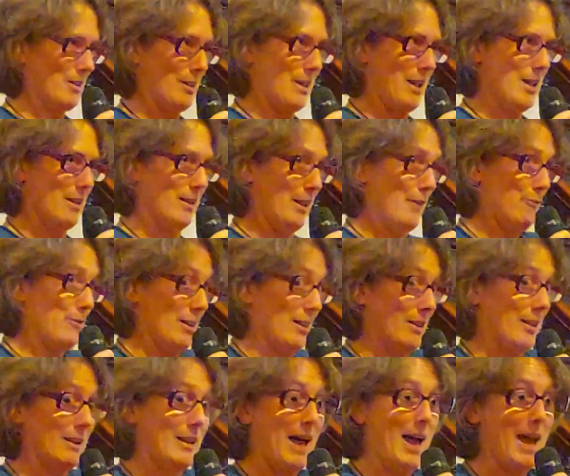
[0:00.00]
They lived
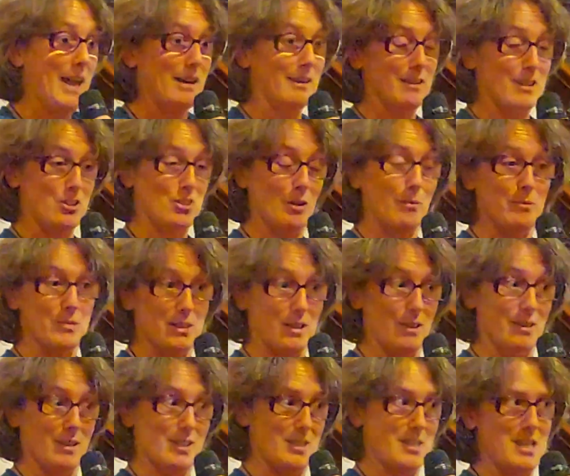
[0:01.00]
in the land, they jumped
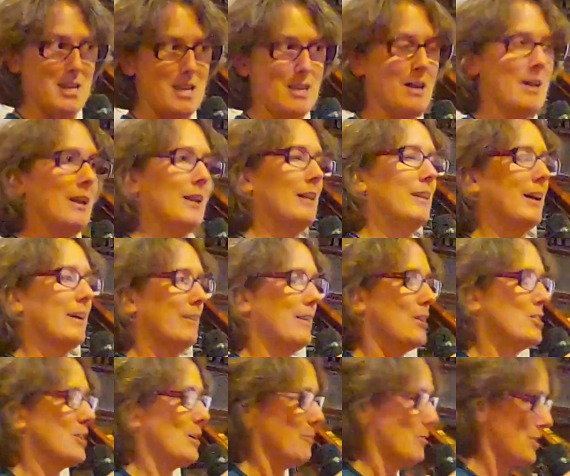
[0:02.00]
in the sea like the
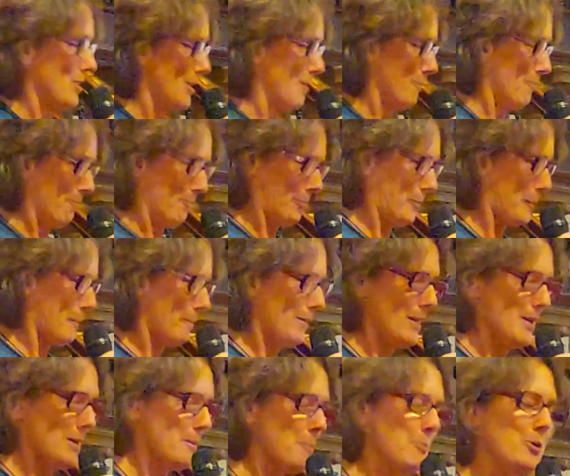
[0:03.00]
Egyptian
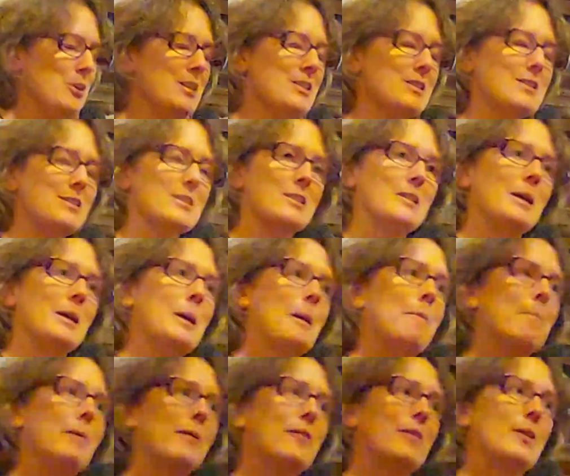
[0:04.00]
priests,
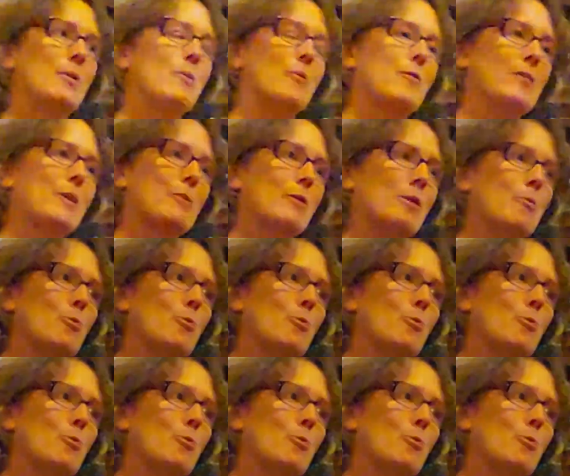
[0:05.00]
but they were